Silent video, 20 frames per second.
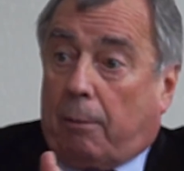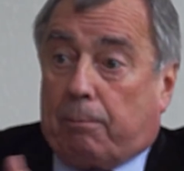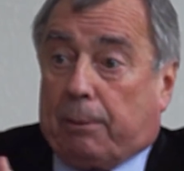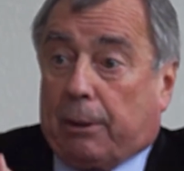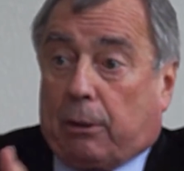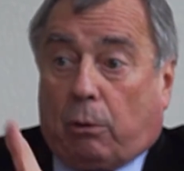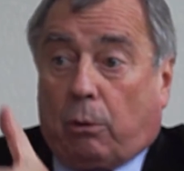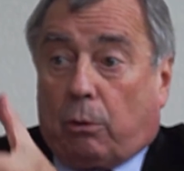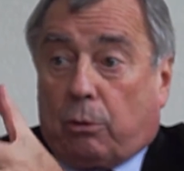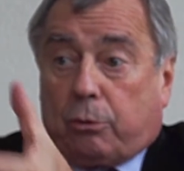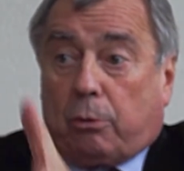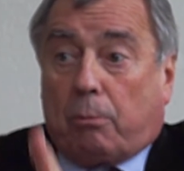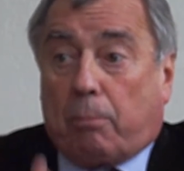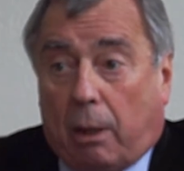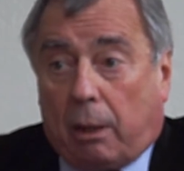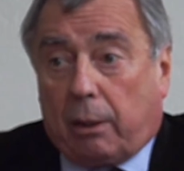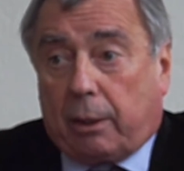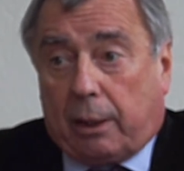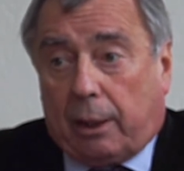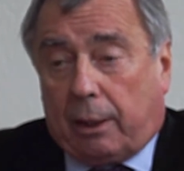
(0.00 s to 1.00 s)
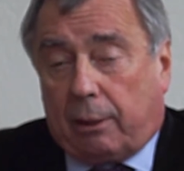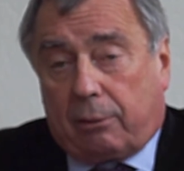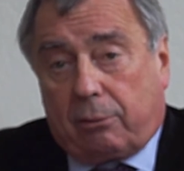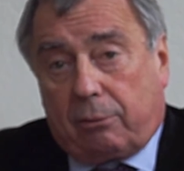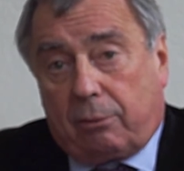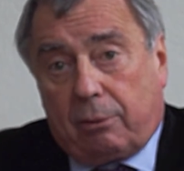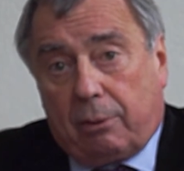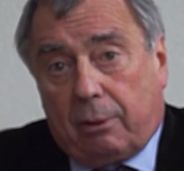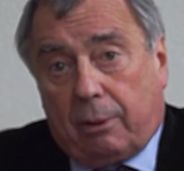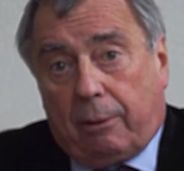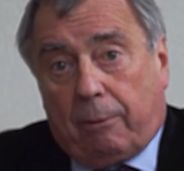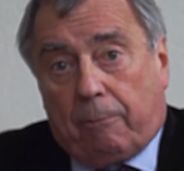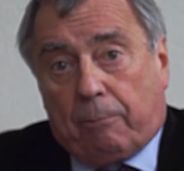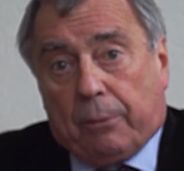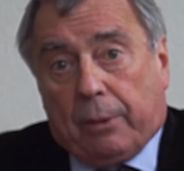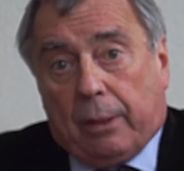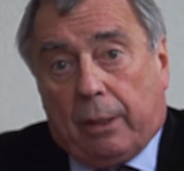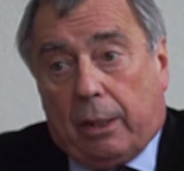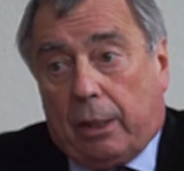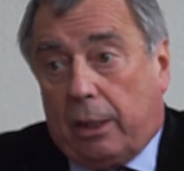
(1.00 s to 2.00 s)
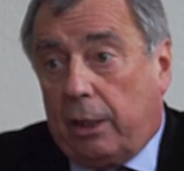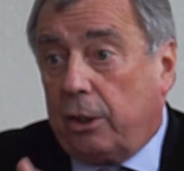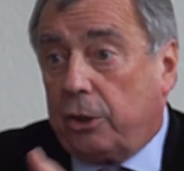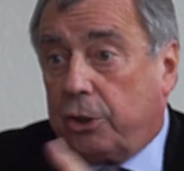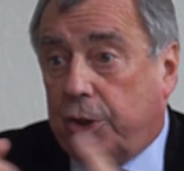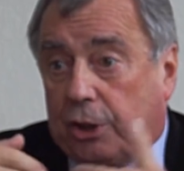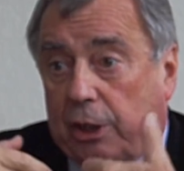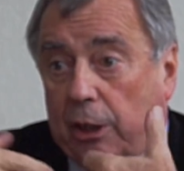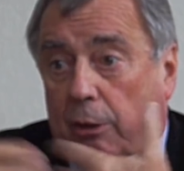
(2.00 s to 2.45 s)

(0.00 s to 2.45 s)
because the market is